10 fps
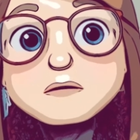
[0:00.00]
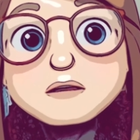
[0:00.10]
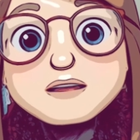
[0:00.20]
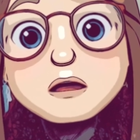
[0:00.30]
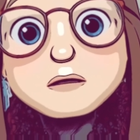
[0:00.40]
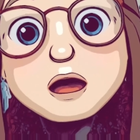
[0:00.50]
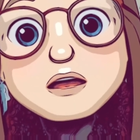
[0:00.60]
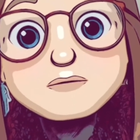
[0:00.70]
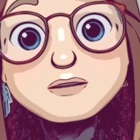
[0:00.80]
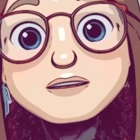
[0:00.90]
Now my
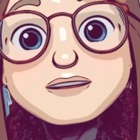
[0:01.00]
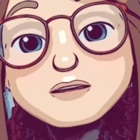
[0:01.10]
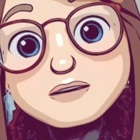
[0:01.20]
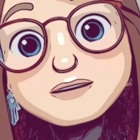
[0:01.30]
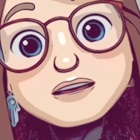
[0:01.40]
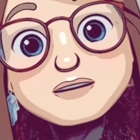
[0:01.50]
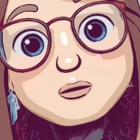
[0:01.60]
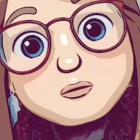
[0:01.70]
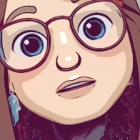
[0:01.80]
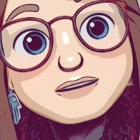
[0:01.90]
husband is about 6'1",
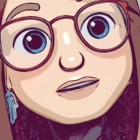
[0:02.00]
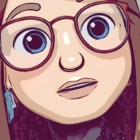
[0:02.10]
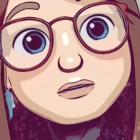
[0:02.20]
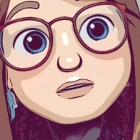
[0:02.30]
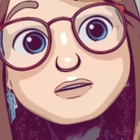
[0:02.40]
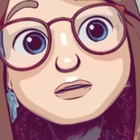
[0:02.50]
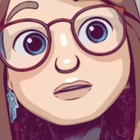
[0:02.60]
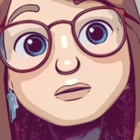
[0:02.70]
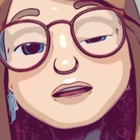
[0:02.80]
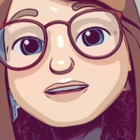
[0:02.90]
6'2",
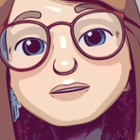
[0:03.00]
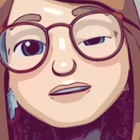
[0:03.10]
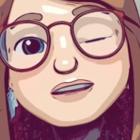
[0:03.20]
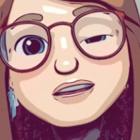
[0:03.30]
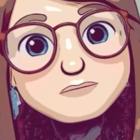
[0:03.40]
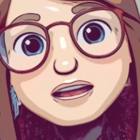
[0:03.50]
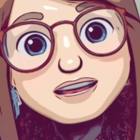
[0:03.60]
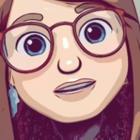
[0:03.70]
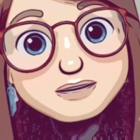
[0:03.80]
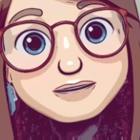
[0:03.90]
so I don't see that as being a
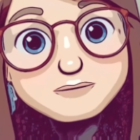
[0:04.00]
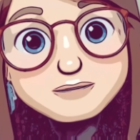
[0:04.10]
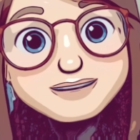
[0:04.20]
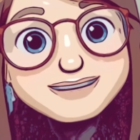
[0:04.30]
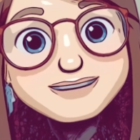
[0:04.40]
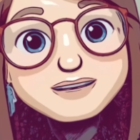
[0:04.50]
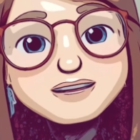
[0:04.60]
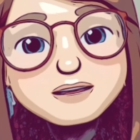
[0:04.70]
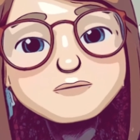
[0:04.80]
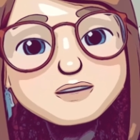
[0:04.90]
giant because he's not
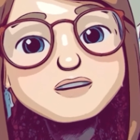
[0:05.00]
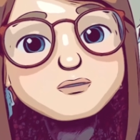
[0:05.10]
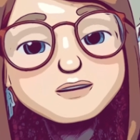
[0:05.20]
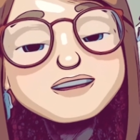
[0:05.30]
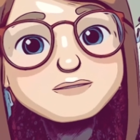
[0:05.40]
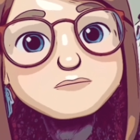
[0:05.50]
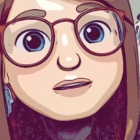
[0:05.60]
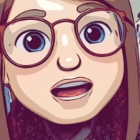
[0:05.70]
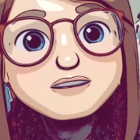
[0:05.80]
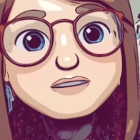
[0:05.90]
that much taller than
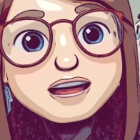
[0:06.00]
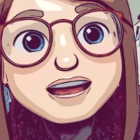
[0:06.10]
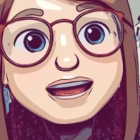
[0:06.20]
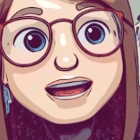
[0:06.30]
me, really.